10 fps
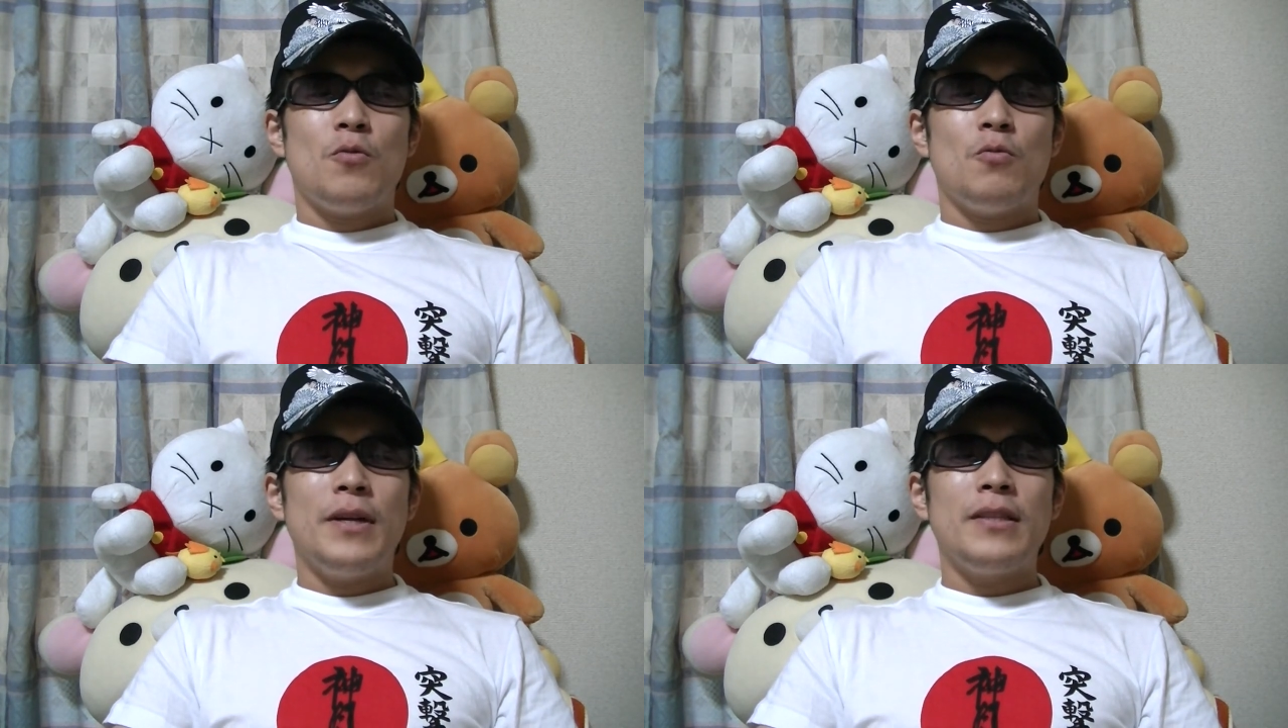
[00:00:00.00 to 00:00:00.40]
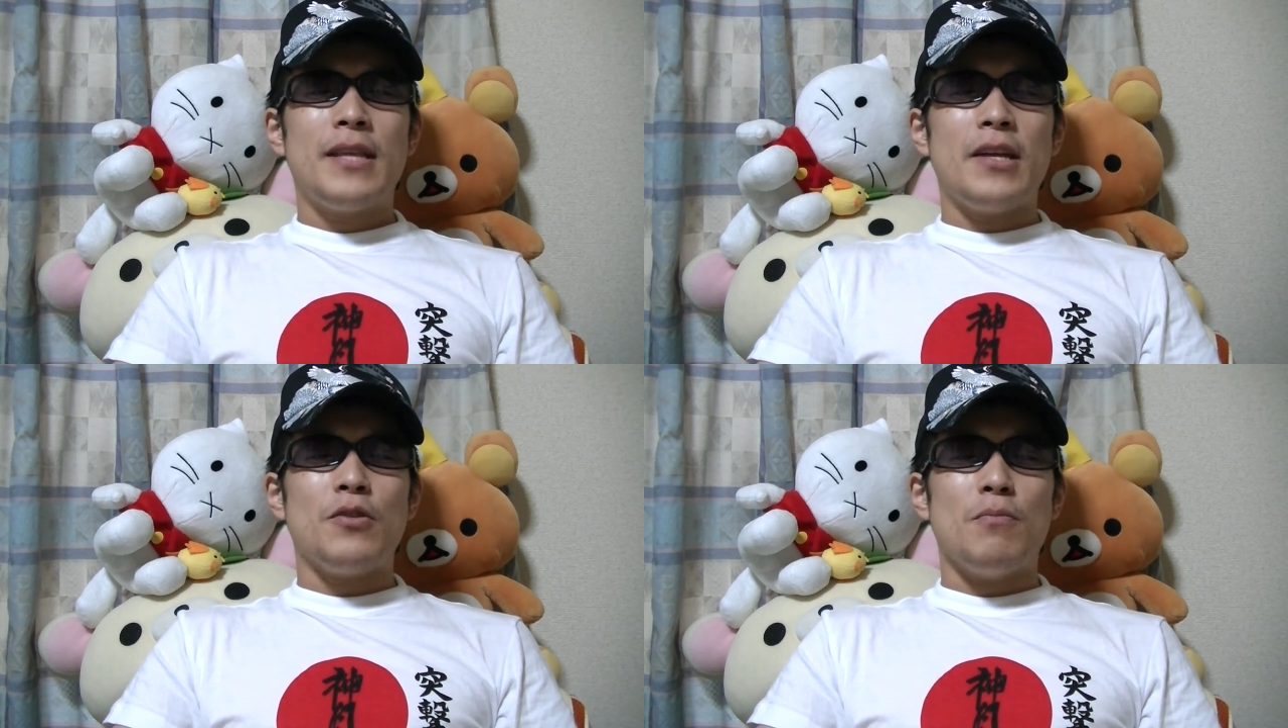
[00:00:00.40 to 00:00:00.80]
What
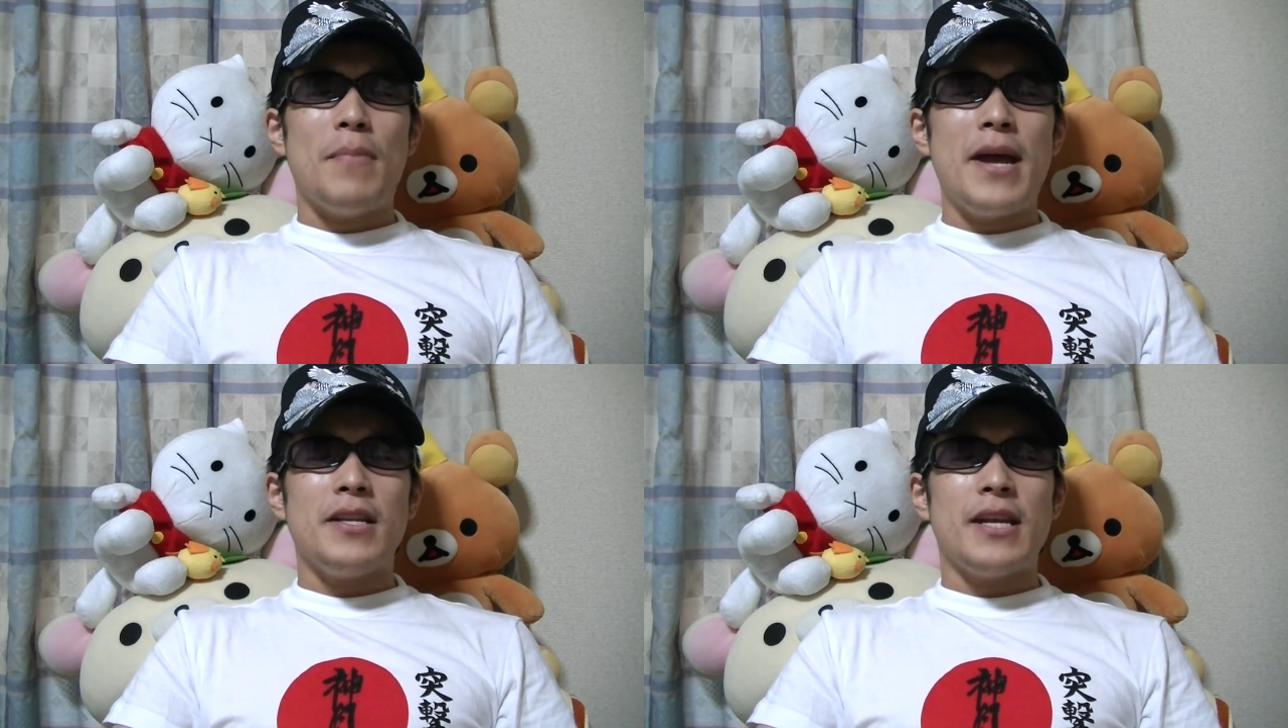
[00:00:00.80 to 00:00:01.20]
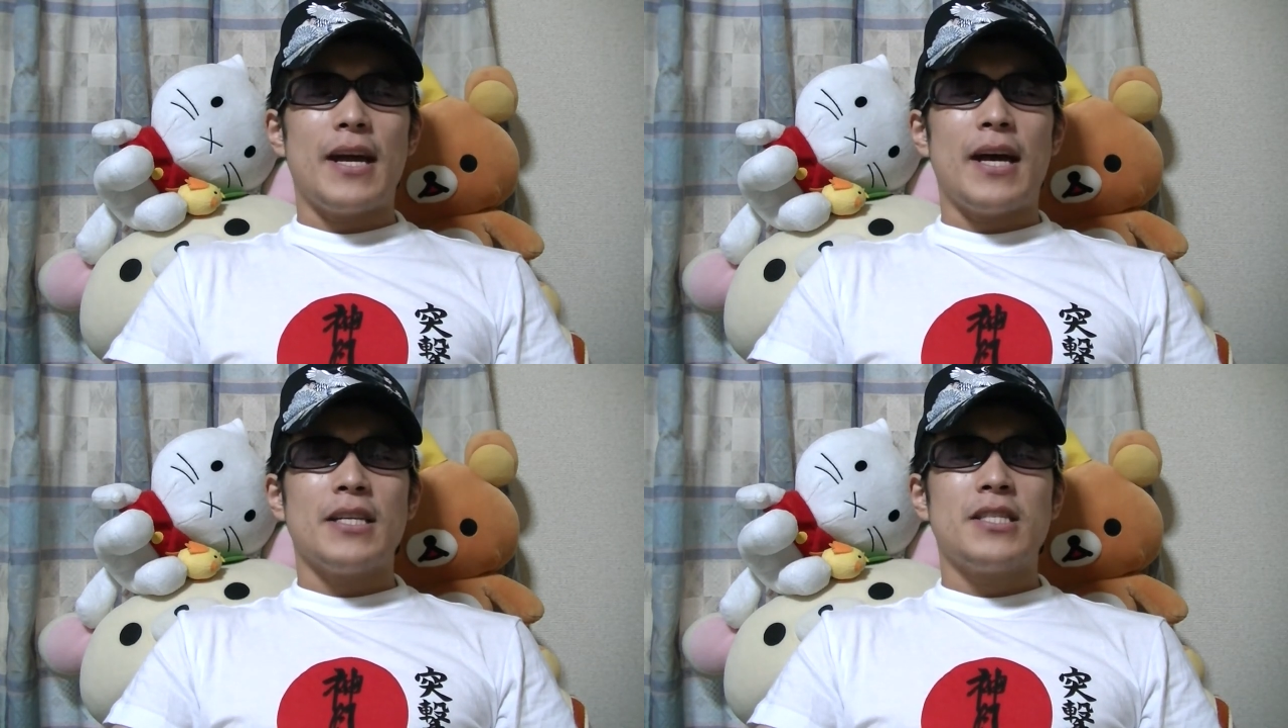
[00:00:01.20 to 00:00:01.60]
they do mainly
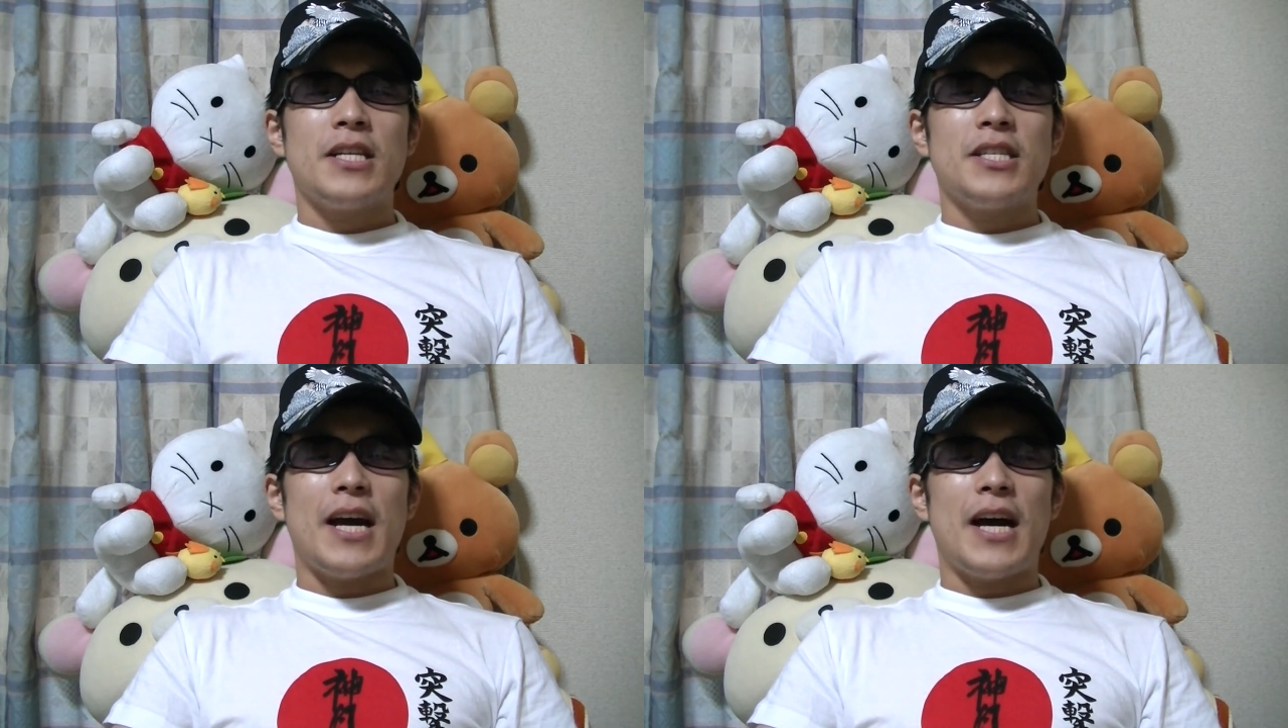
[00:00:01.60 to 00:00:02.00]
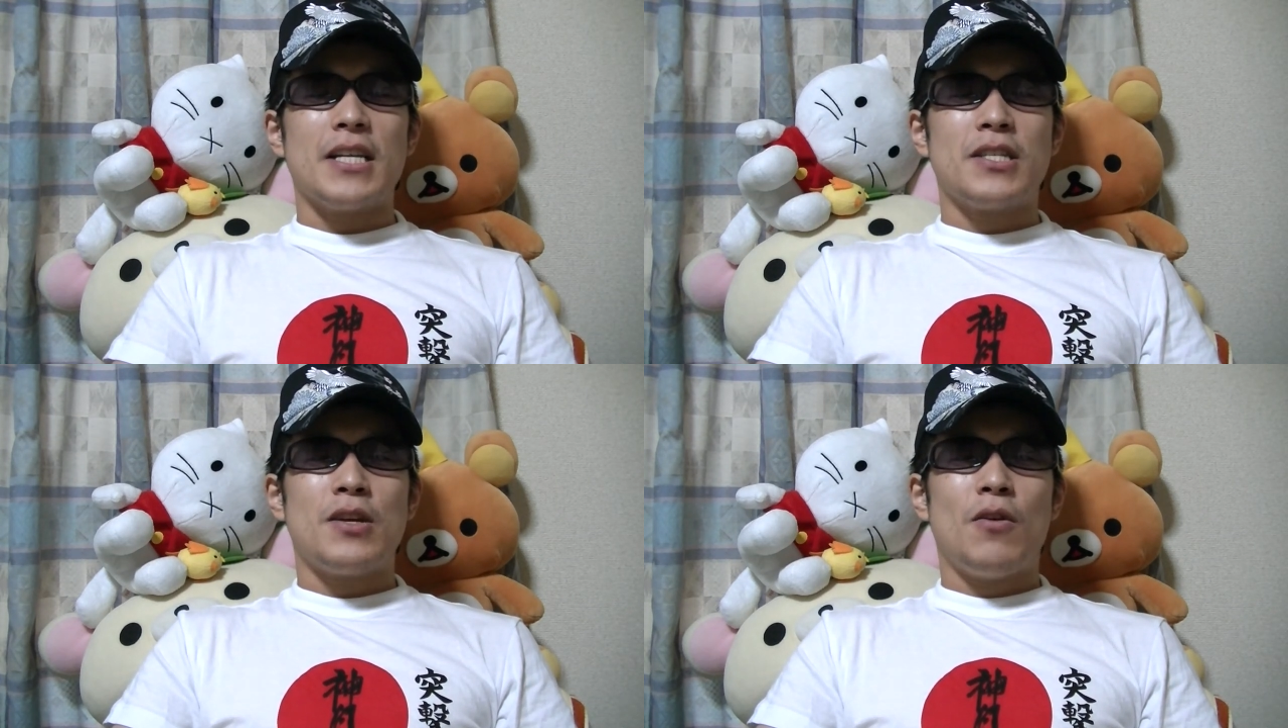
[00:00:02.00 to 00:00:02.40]
are such as